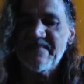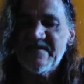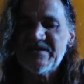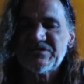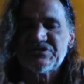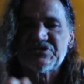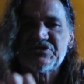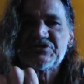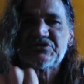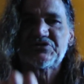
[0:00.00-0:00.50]

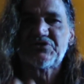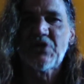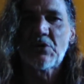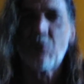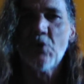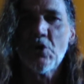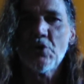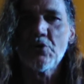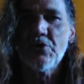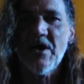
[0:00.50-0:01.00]
This is the
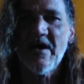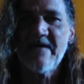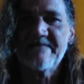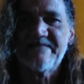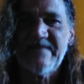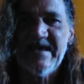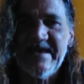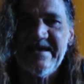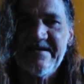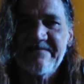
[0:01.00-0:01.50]
root
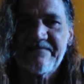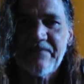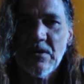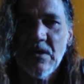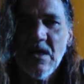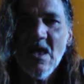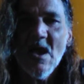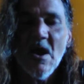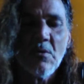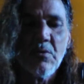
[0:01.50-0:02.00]
of
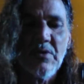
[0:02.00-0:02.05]
evil.